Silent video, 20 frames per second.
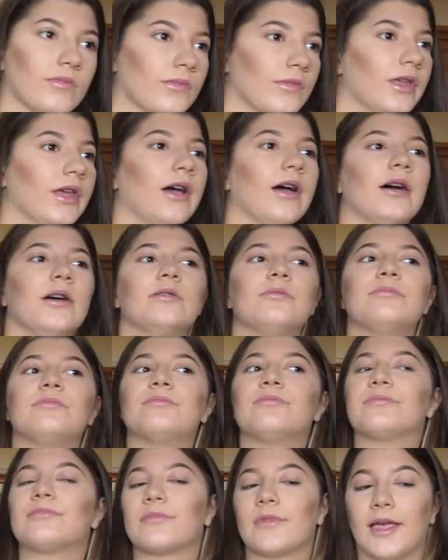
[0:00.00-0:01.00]
Yeah,
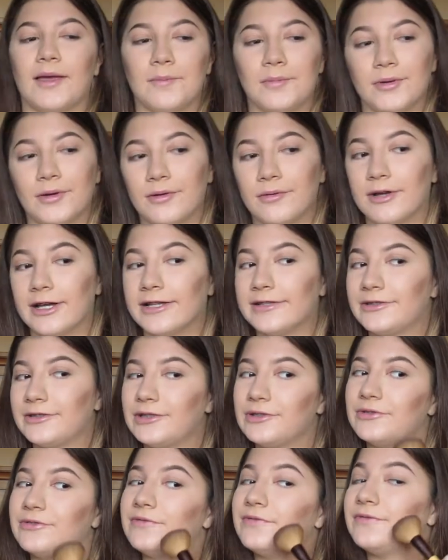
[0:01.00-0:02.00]
I put way
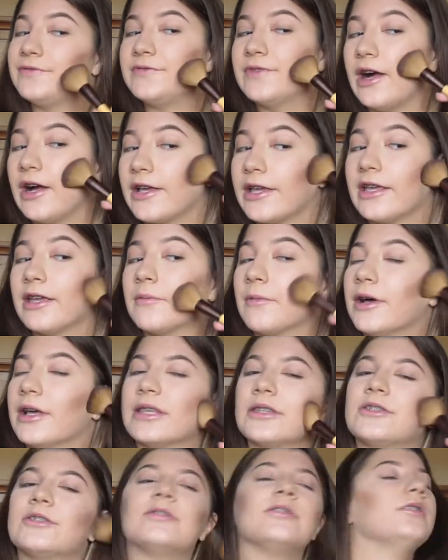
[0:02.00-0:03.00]
too fucking
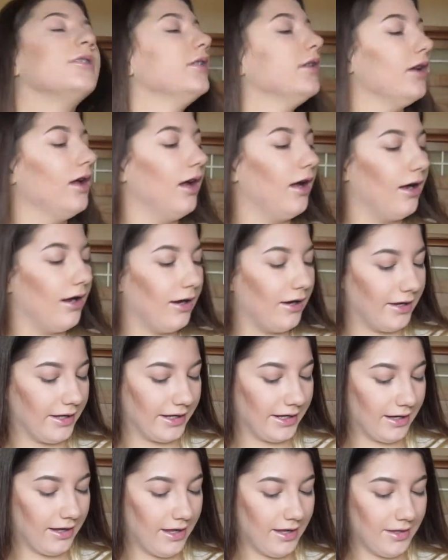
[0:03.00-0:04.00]
much. Alright,